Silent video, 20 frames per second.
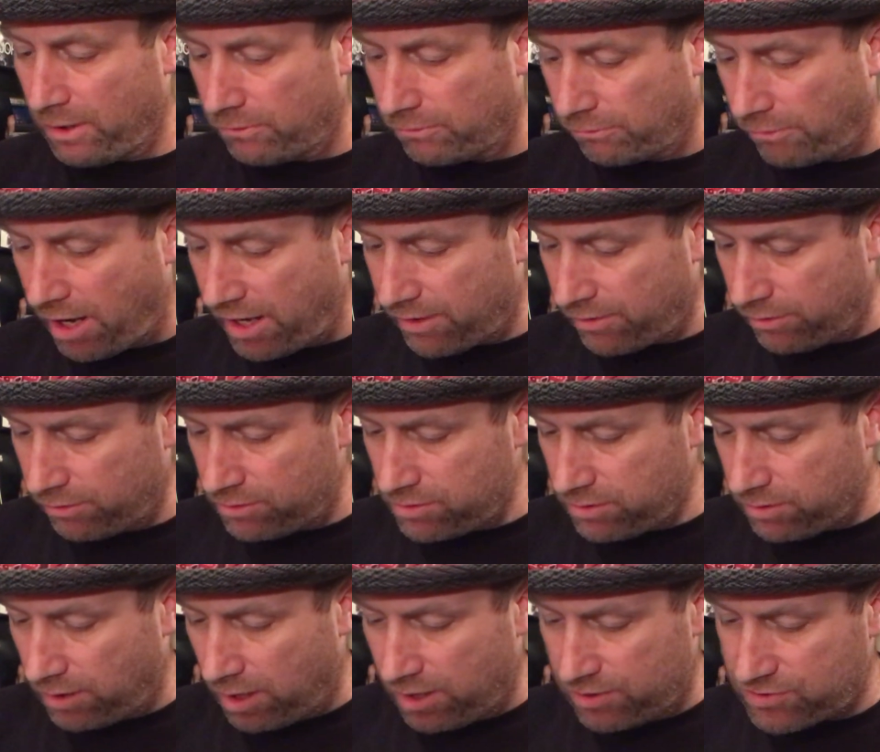
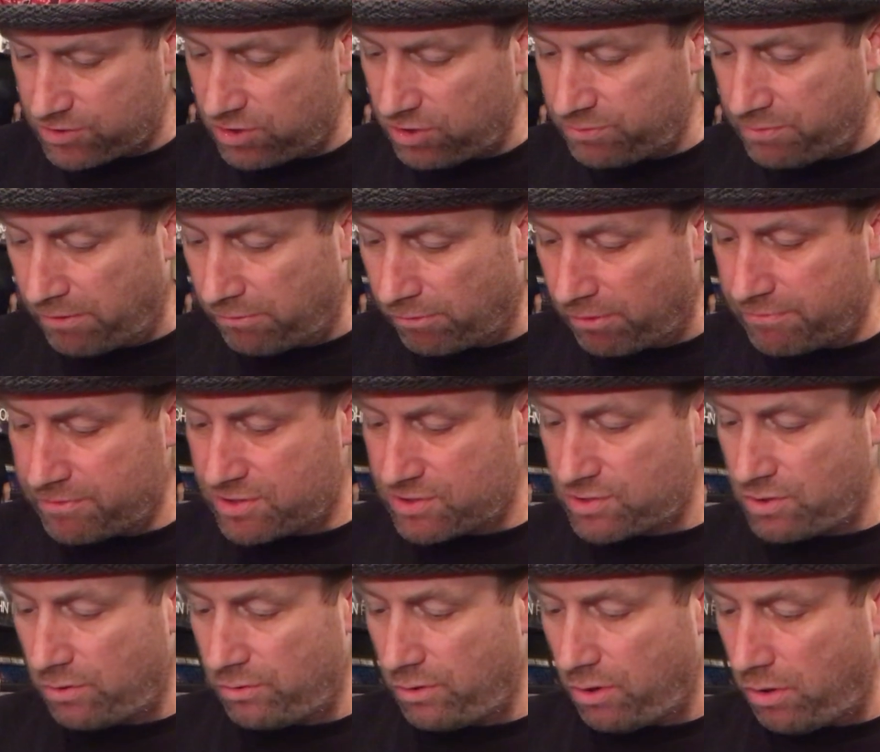
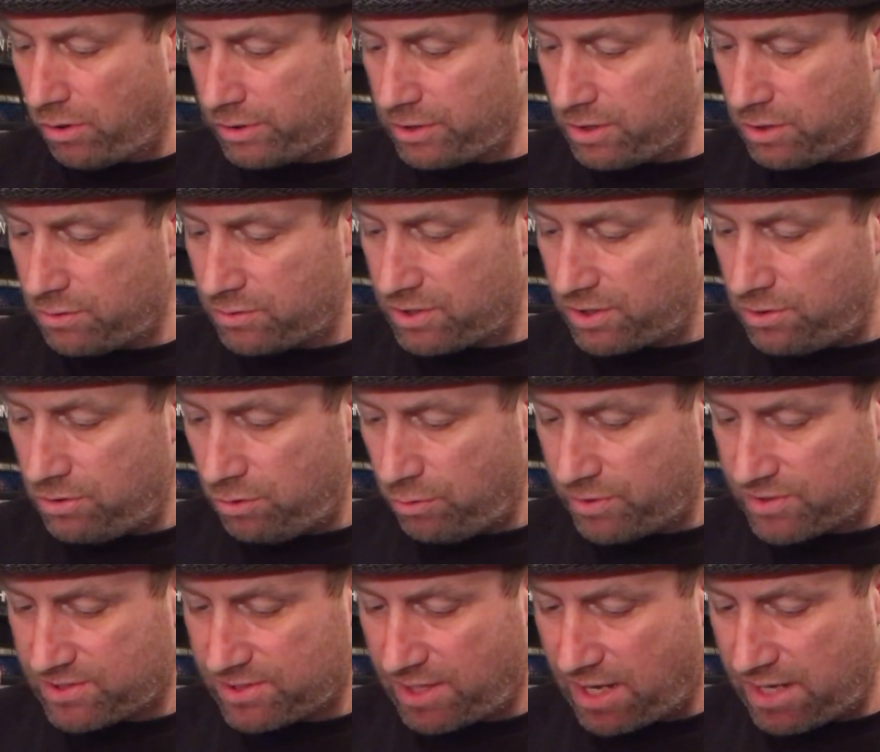Riverstone Audio's
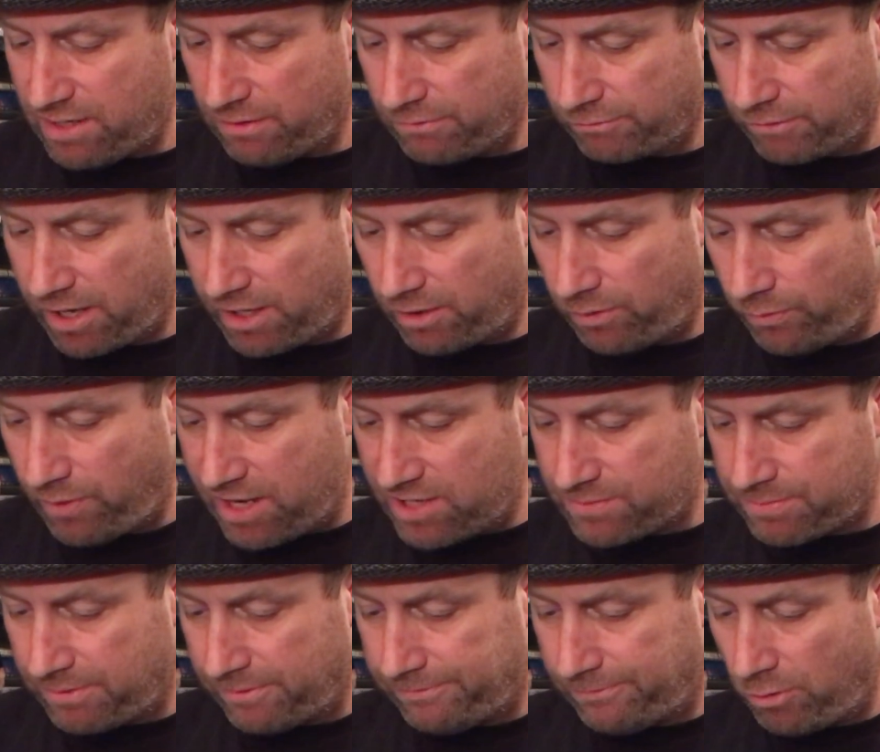newest line of record
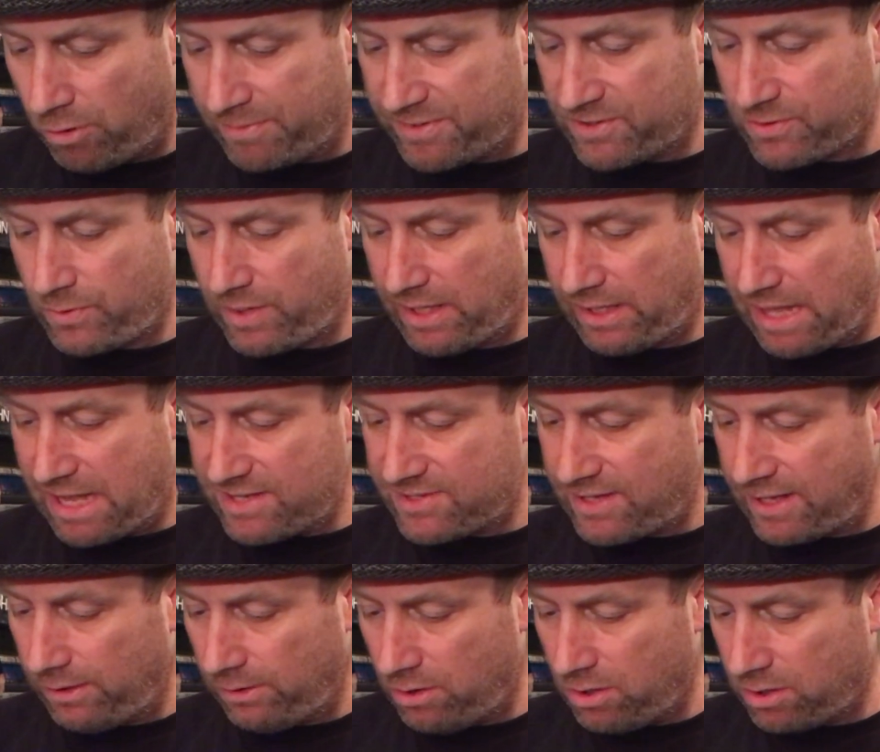weights perform as well as
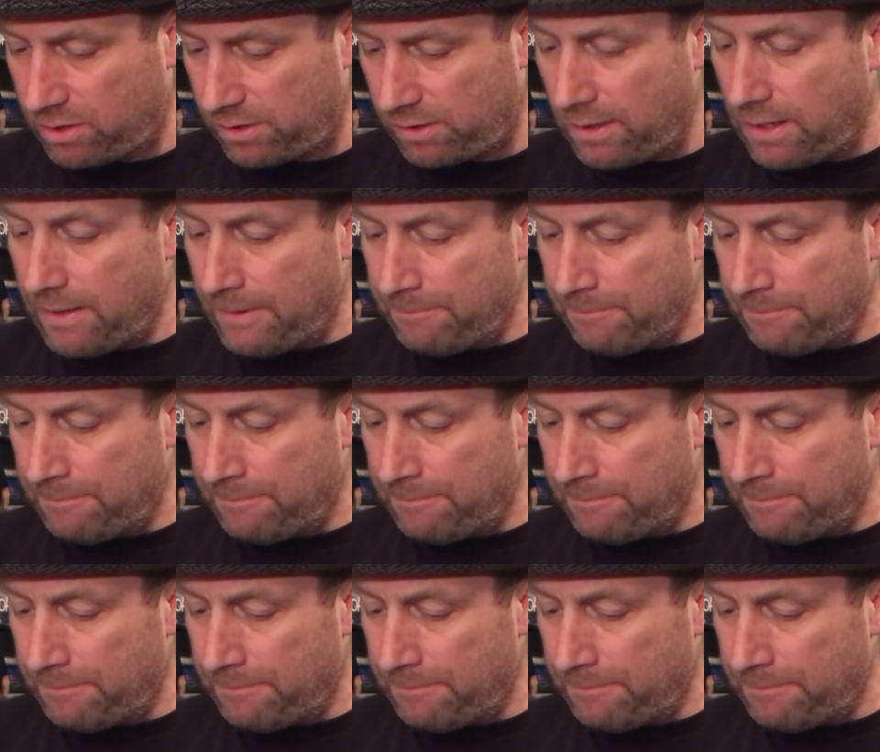they look.